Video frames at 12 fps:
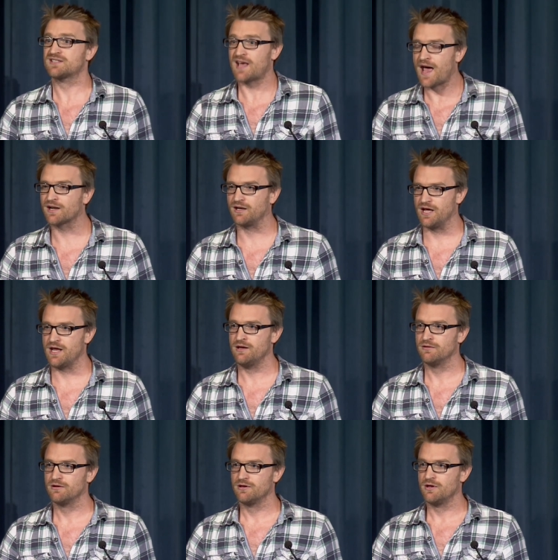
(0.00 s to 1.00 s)
sadly,
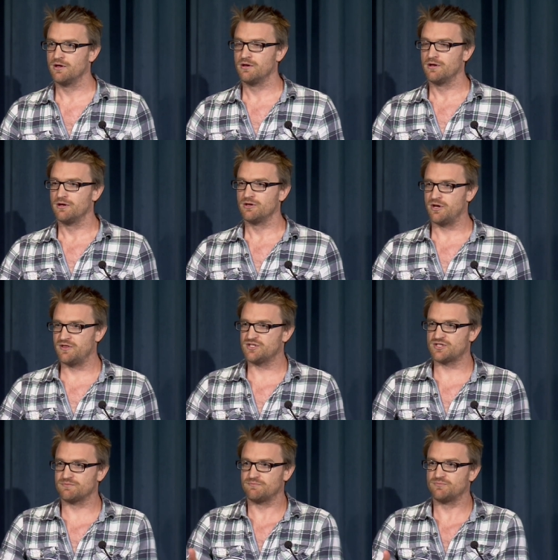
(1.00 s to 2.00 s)
you know,
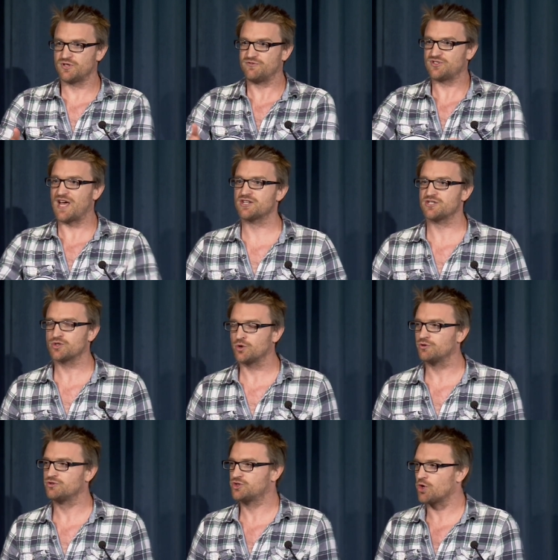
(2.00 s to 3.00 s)
this sort of section is
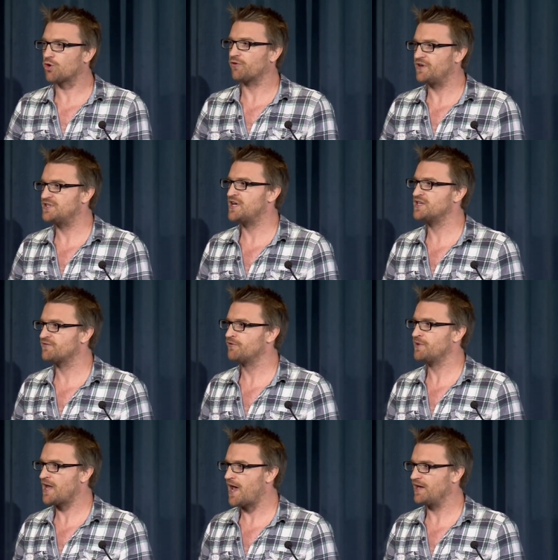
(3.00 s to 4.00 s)
called geography teaching
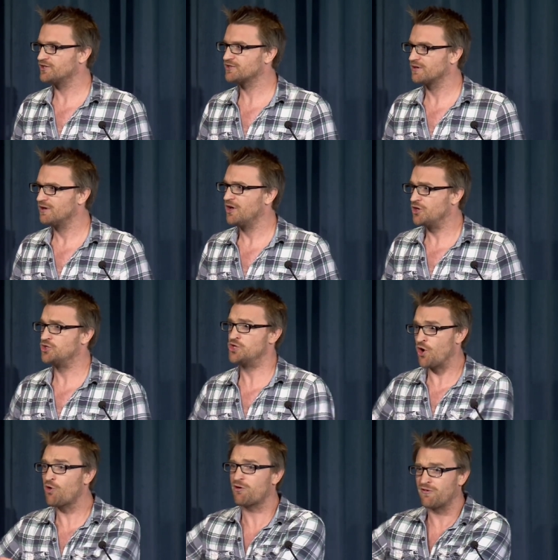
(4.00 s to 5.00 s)
from the edge.
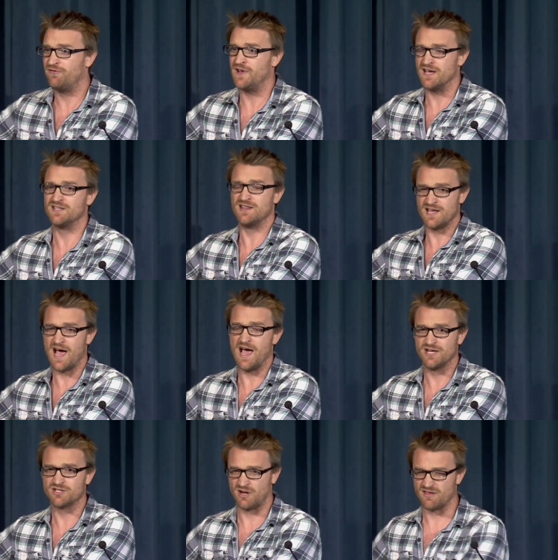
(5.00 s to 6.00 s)
Geography is at the
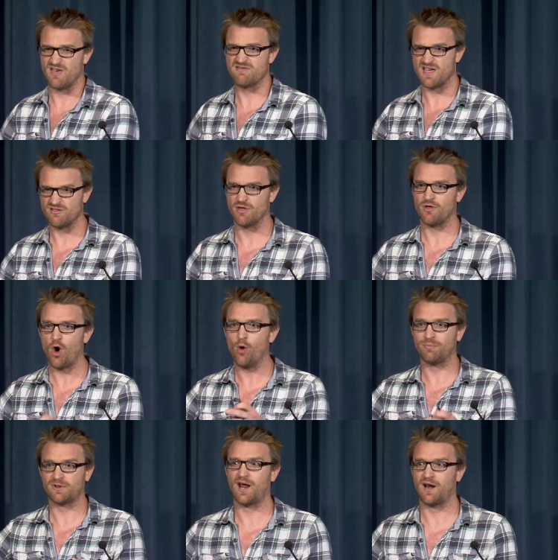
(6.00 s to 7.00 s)
edge, like the thing that the whole
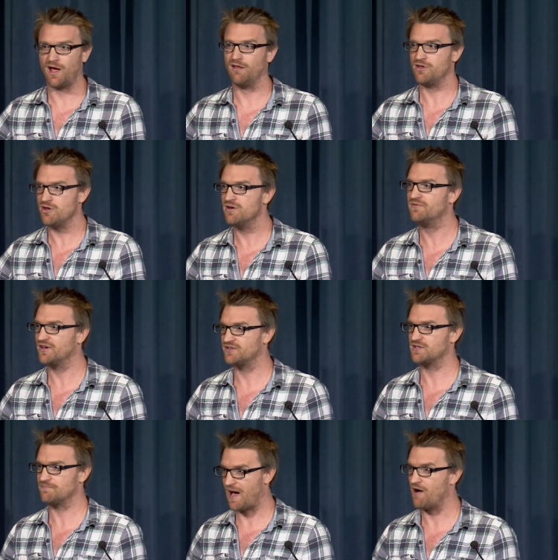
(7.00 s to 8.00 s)
planet and the universe
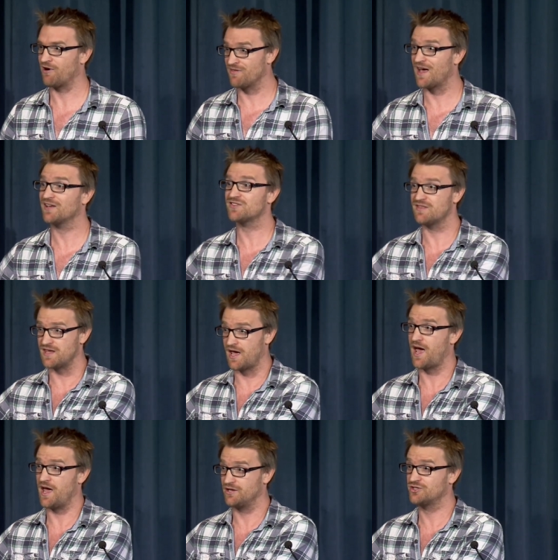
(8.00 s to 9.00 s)
is about, right? That's at the
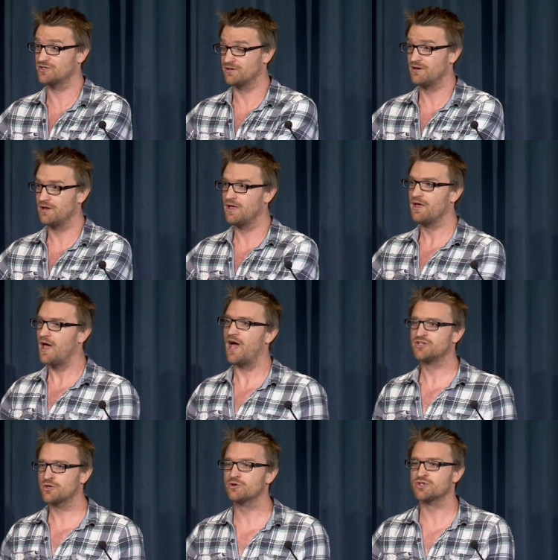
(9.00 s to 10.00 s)
edge.
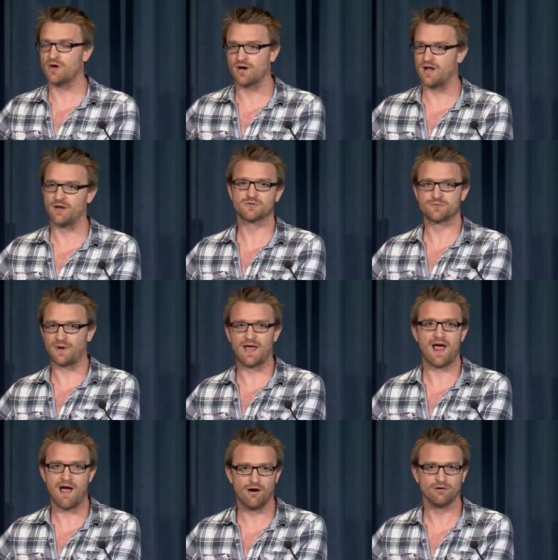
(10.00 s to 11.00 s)
And children are not allowed to
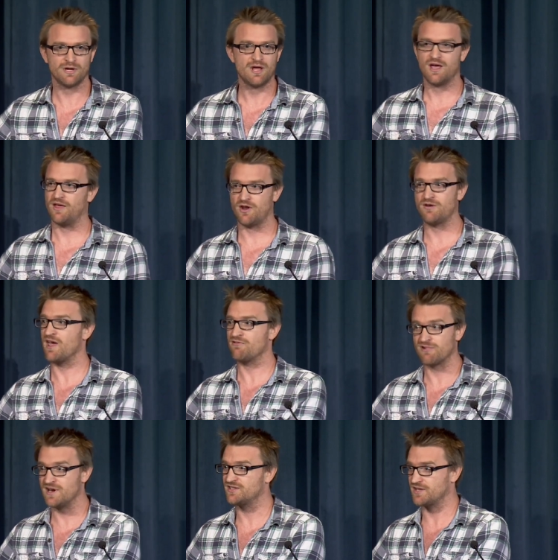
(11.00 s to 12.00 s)
play out, and they don't get
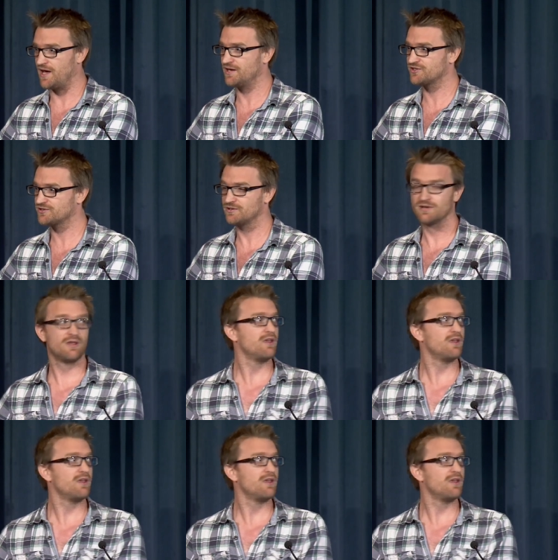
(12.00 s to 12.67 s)
recess.